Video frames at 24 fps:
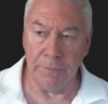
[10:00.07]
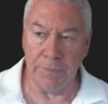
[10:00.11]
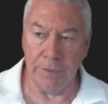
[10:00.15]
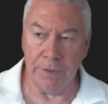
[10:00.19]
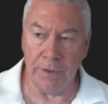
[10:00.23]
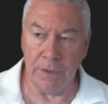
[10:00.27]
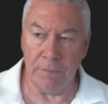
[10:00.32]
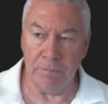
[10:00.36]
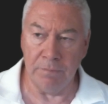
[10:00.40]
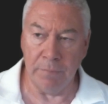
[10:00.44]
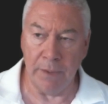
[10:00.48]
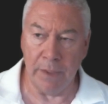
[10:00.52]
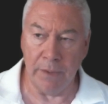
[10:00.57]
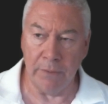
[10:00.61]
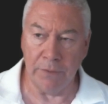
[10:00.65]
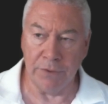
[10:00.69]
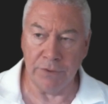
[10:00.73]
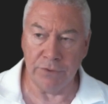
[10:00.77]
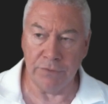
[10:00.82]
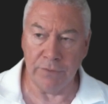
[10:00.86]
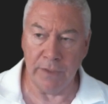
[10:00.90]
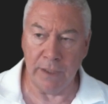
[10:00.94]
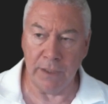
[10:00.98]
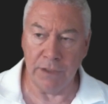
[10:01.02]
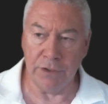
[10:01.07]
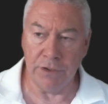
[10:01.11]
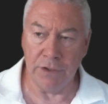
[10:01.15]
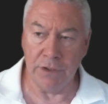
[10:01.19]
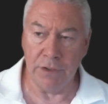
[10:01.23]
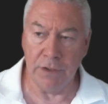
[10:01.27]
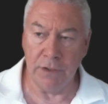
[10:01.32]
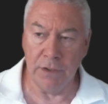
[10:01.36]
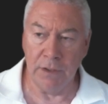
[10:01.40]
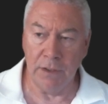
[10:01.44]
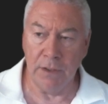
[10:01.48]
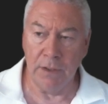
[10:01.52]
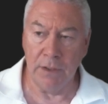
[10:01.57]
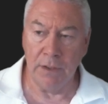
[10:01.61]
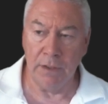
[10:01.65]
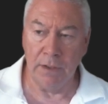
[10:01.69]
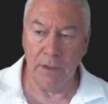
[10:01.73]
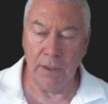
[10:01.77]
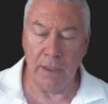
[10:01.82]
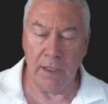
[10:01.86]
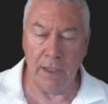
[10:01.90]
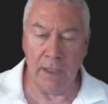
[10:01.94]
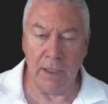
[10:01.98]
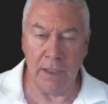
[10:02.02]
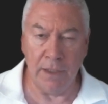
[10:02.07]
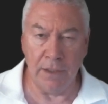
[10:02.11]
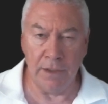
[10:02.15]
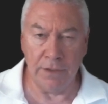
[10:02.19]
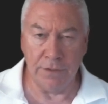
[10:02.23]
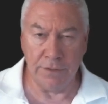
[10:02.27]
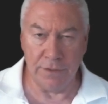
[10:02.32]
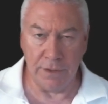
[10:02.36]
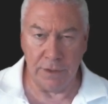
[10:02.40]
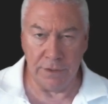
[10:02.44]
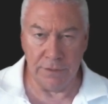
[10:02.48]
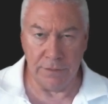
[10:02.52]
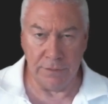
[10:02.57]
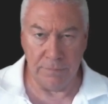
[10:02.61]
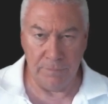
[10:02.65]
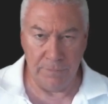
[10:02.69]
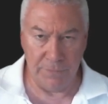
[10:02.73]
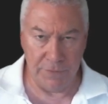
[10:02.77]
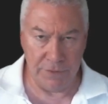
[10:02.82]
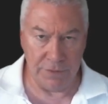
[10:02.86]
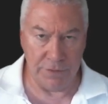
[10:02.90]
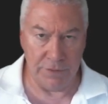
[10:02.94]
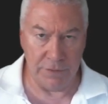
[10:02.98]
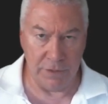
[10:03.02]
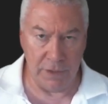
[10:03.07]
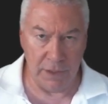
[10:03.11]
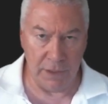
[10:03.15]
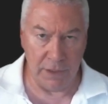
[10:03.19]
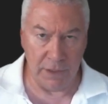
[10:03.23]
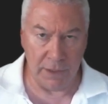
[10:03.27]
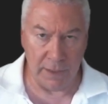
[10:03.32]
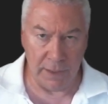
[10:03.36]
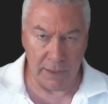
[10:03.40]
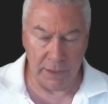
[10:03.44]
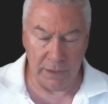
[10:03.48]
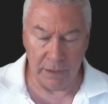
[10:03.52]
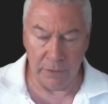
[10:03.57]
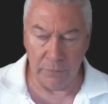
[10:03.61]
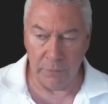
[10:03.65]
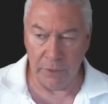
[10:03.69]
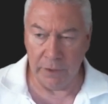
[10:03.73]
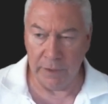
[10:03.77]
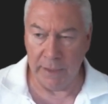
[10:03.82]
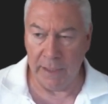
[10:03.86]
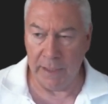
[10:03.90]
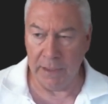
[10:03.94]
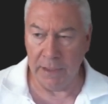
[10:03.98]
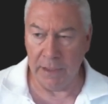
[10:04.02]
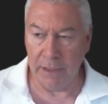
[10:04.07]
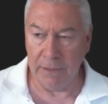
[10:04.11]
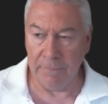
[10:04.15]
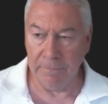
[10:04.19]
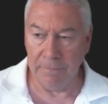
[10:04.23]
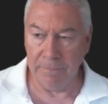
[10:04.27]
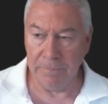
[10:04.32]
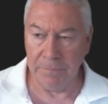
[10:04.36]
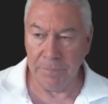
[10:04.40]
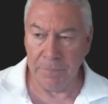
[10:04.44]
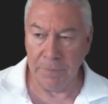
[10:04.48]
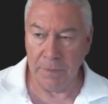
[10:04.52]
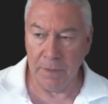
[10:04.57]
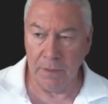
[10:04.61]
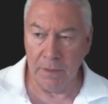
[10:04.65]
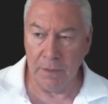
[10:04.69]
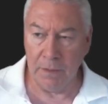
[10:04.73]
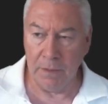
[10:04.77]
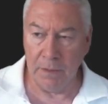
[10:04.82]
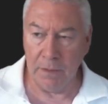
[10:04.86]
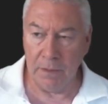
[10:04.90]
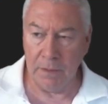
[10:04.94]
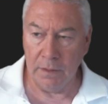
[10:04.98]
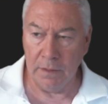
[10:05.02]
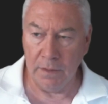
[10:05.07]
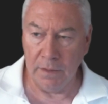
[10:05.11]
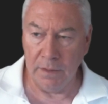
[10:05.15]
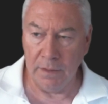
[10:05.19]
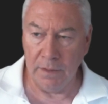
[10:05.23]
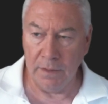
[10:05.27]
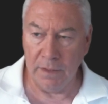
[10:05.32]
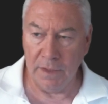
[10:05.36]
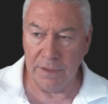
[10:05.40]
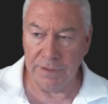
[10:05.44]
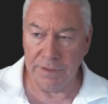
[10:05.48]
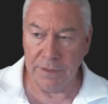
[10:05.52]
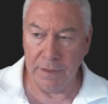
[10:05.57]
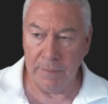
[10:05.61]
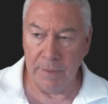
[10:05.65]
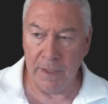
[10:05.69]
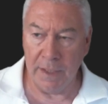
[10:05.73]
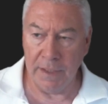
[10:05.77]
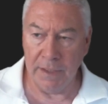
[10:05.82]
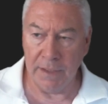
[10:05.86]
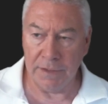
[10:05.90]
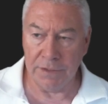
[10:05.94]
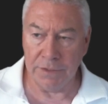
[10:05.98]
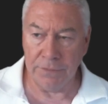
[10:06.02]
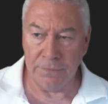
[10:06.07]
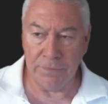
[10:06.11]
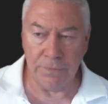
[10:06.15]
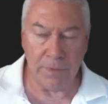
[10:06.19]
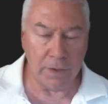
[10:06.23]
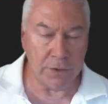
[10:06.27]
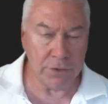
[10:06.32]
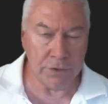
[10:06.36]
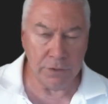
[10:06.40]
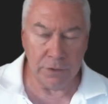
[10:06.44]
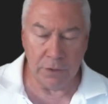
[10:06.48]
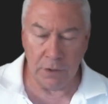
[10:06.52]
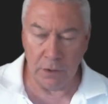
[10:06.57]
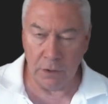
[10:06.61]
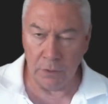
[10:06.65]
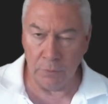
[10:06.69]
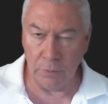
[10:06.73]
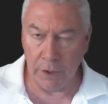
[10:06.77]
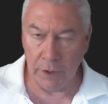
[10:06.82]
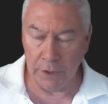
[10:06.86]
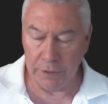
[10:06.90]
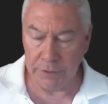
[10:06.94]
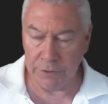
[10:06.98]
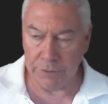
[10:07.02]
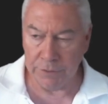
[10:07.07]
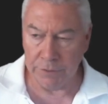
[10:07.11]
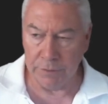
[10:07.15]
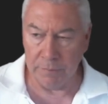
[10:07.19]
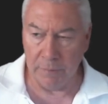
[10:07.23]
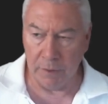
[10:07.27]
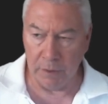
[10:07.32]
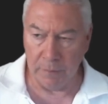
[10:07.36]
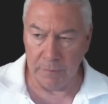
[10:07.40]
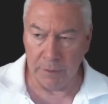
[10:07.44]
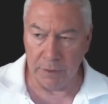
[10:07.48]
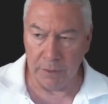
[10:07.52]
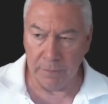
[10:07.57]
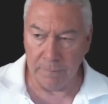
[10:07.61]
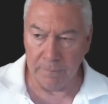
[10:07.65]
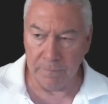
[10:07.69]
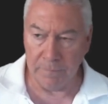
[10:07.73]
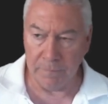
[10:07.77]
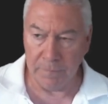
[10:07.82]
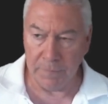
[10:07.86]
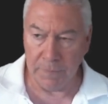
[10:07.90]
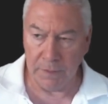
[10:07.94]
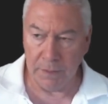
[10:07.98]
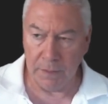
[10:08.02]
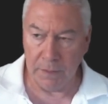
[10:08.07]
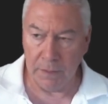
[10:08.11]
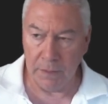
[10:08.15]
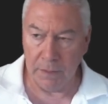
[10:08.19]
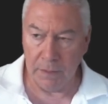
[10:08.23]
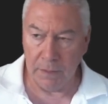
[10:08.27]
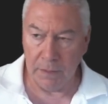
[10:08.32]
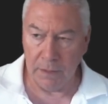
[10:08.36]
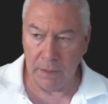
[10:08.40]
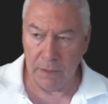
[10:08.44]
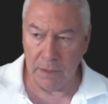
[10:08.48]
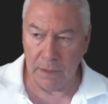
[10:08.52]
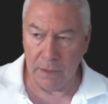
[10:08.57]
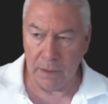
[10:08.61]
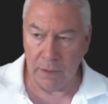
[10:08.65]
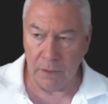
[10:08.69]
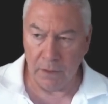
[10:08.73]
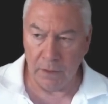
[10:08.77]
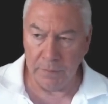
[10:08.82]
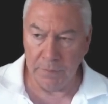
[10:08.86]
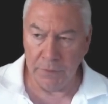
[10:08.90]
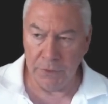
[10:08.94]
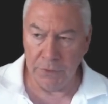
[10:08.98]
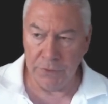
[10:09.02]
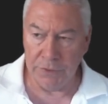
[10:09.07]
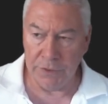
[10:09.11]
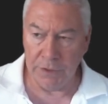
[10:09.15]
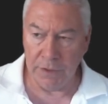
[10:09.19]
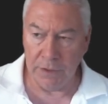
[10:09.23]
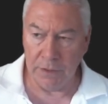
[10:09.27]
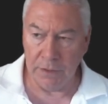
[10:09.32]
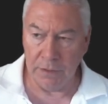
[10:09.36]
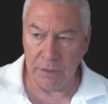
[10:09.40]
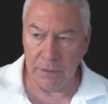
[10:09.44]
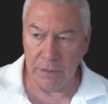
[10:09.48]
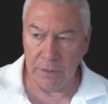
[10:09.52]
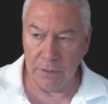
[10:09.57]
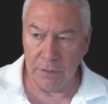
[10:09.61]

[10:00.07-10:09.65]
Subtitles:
the parent strategy, and it says this is an indicator that we're adding. SMA, that's a function that I'll write in just a moment. I'm using